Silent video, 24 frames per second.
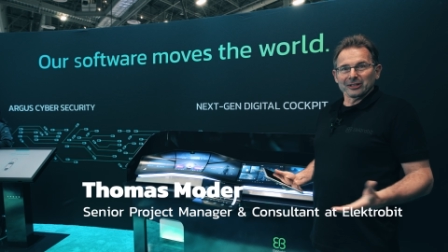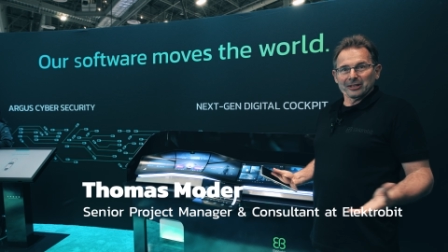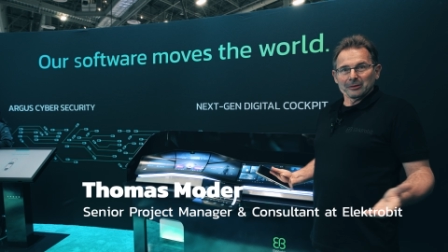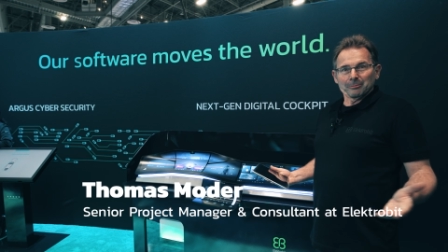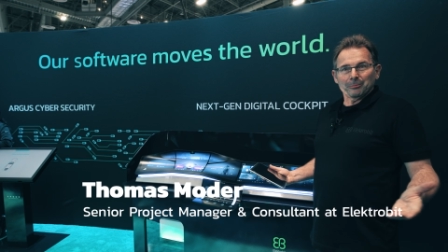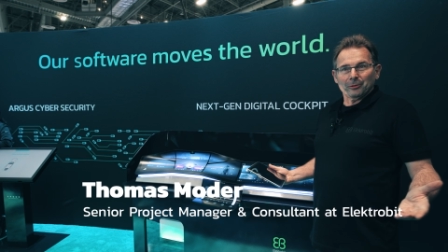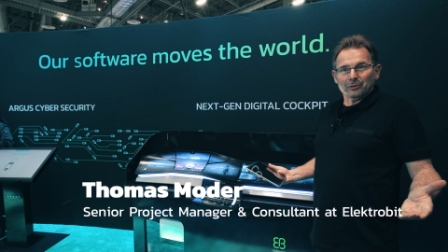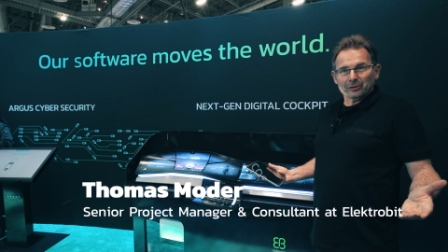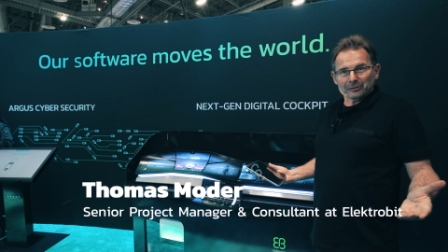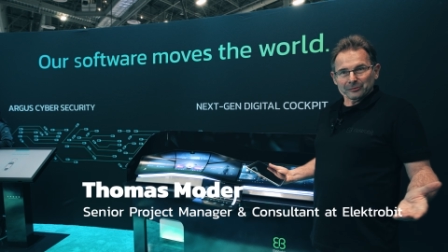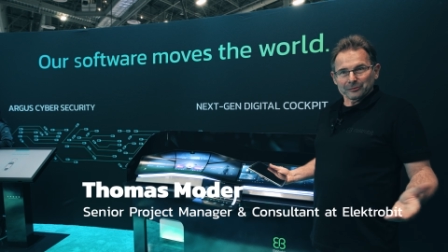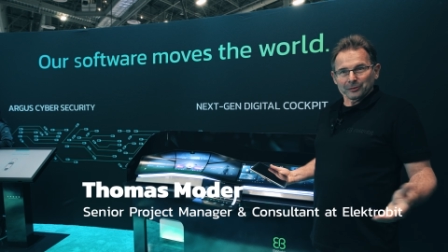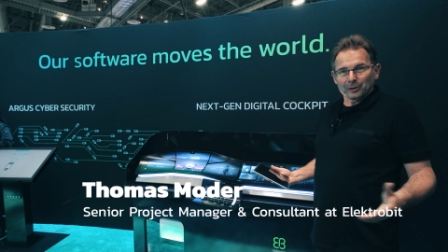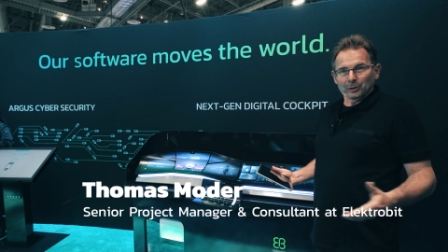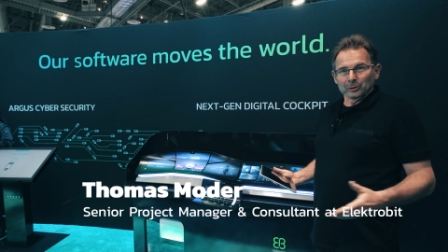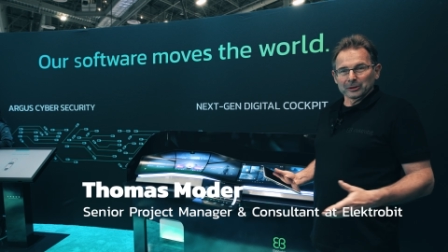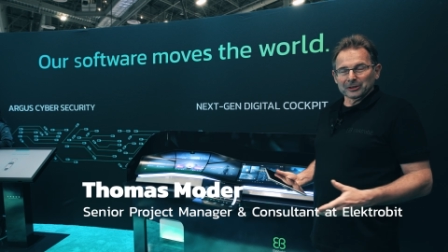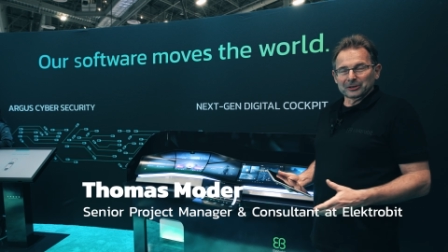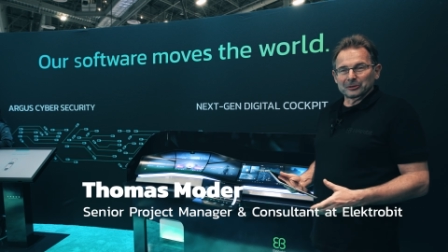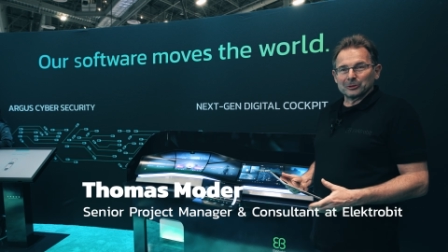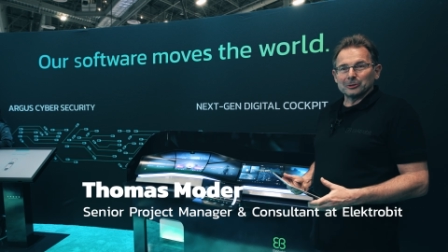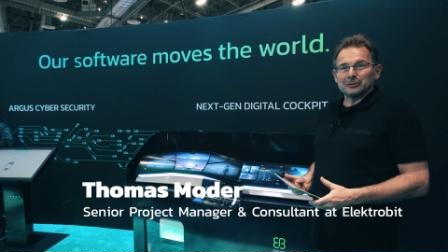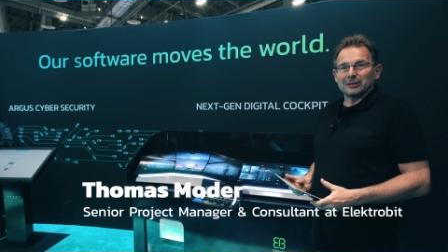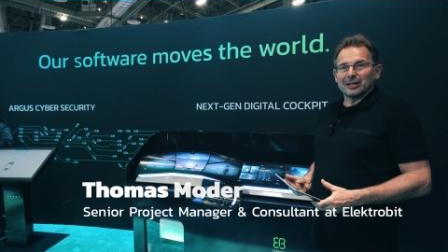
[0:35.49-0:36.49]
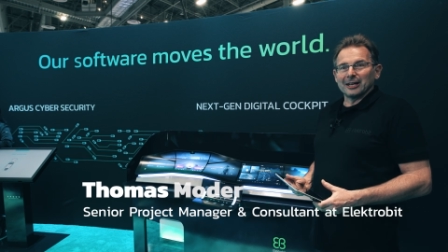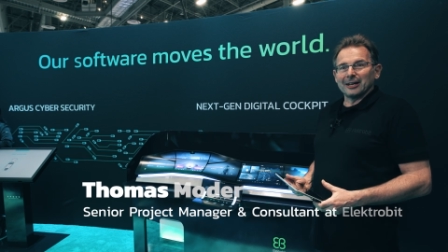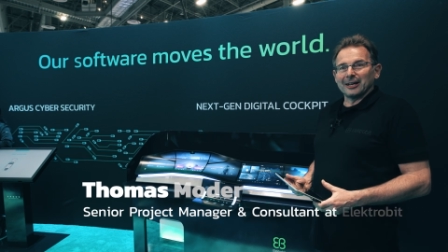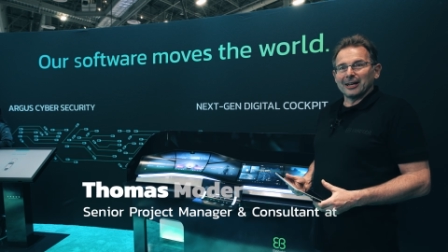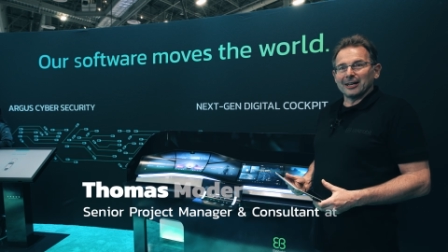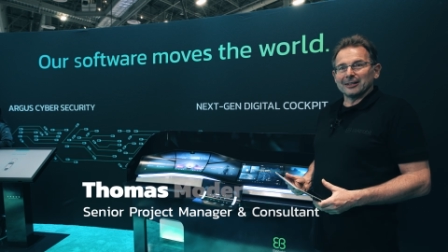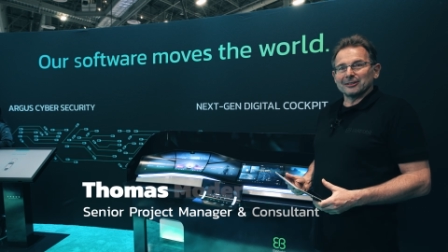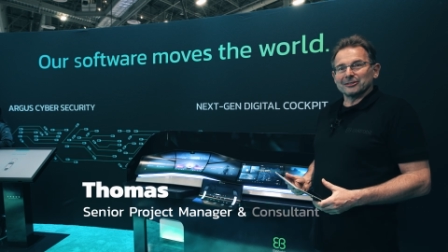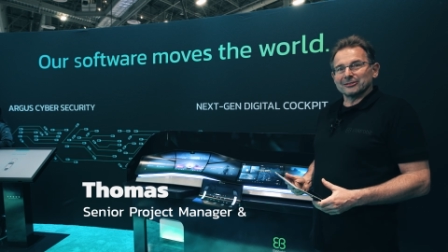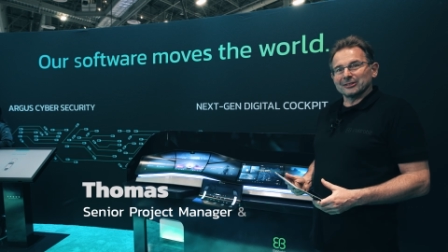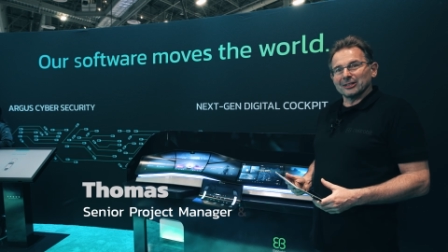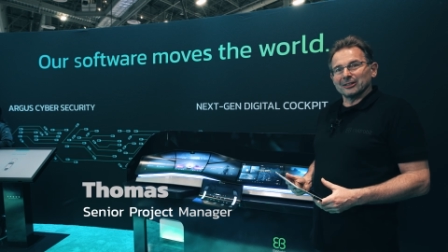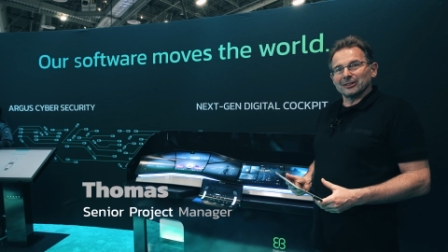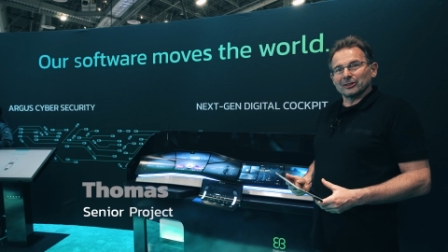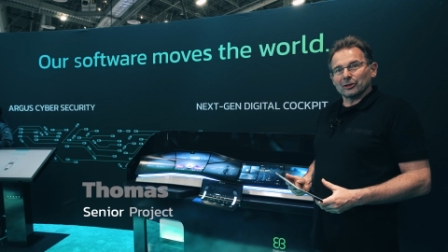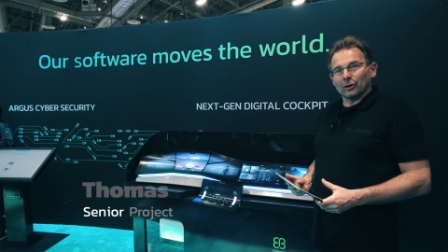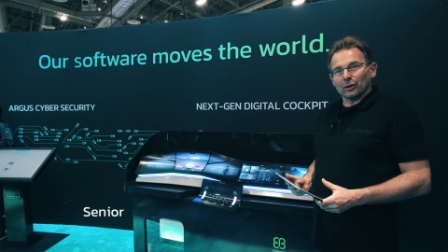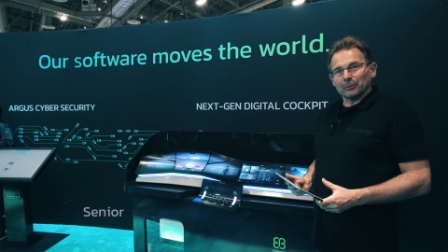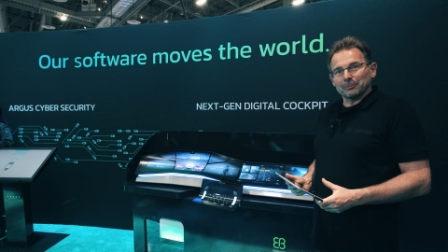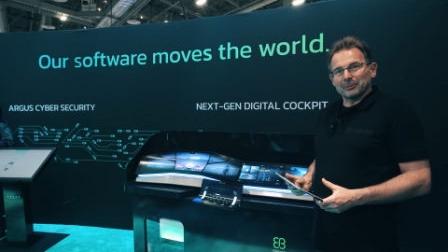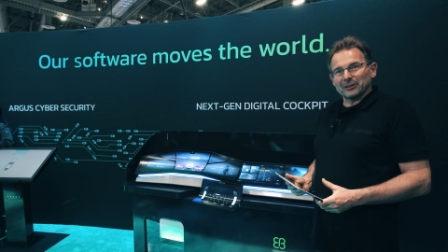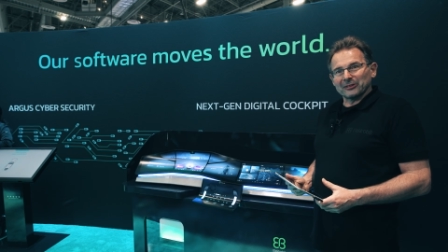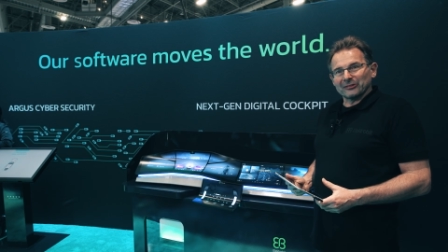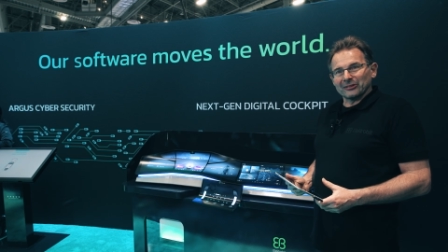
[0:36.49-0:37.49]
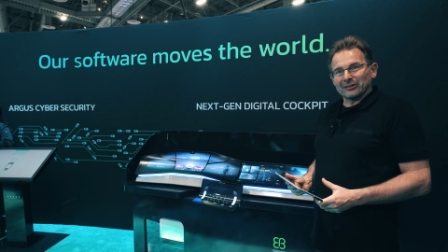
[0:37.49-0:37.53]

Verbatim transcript: the portfolio at uh, Cockpit